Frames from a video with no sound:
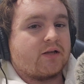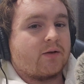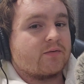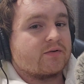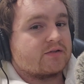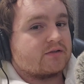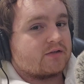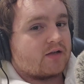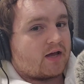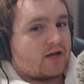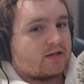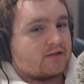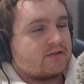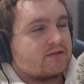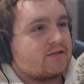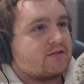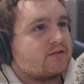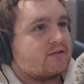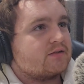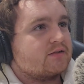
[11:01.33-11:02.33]
That was
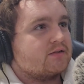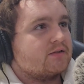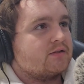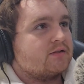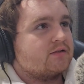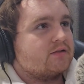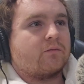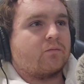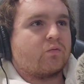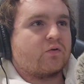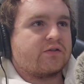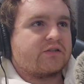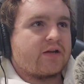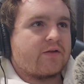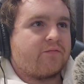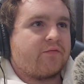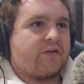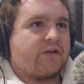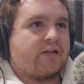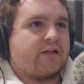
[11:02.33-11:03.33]
nice. We're
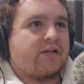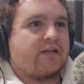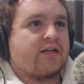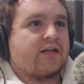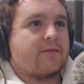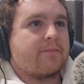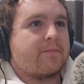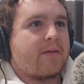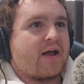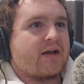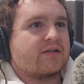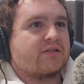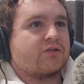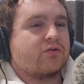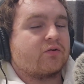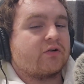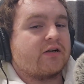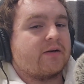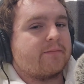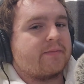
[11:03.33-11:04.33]
definitely going to get a
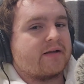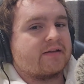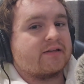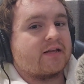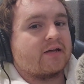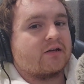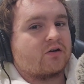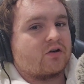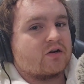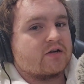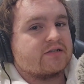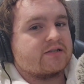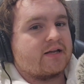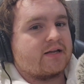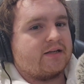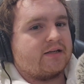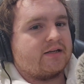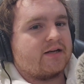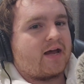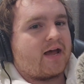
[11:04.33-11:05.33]
backstory about that curse
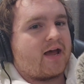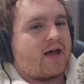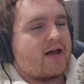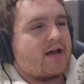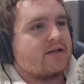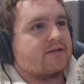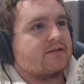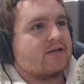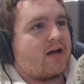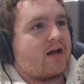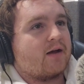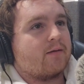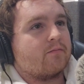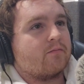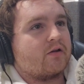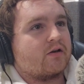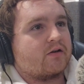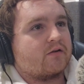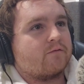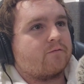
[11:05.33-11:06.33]
that Eda has.
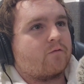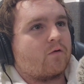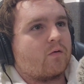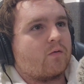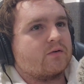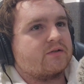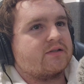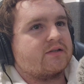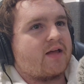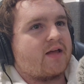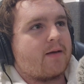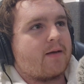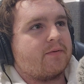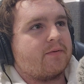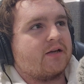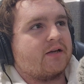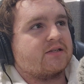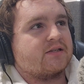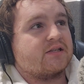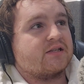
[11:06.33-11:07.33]
I'm looking forward to that
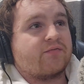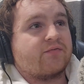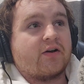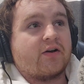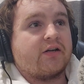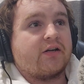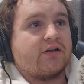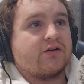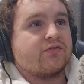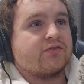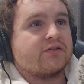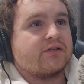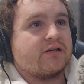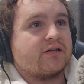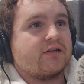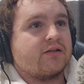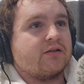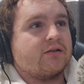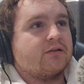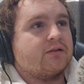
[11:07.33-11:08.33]
because it's very
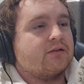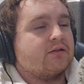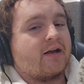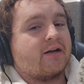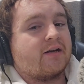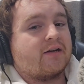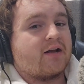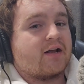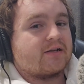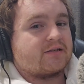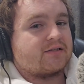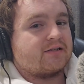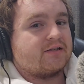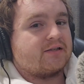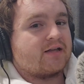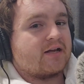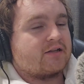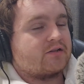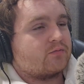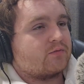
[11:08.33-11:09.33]
interesting. I did not
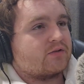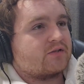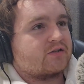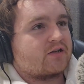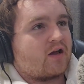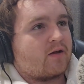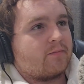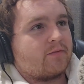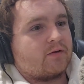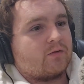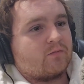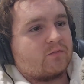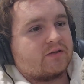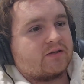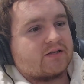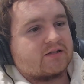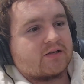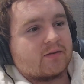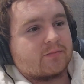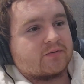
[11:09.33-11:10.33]
see that twist coming
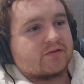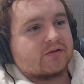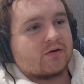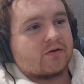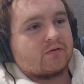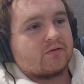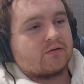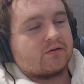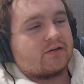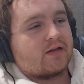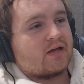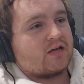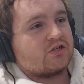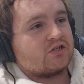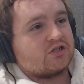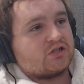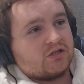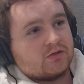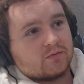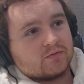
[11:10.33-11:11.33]
with this episode,
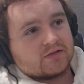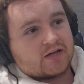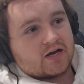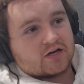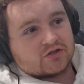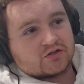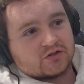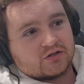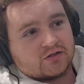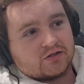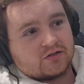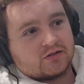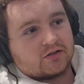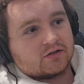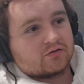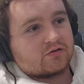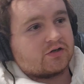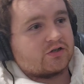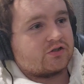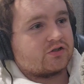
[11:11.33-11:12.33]
that she was actually
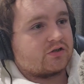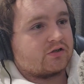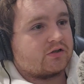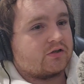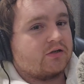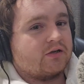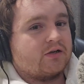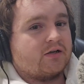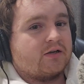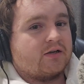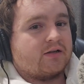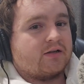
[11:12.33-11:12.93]
the creature